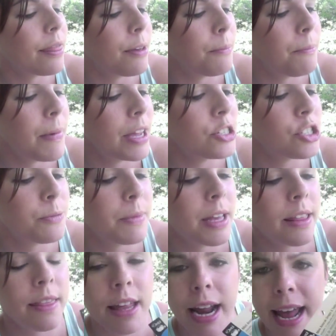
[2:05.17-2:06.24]
the
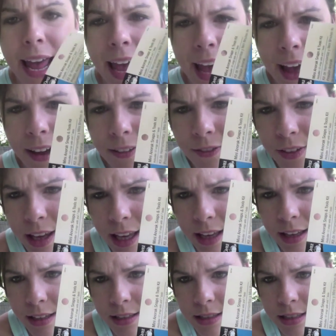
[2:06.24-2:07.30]
measurement that I have
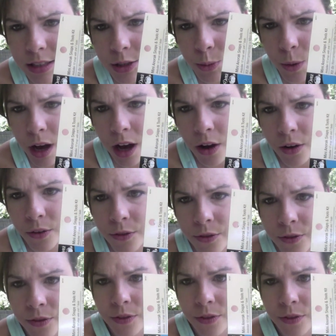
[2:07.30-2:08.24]
is 12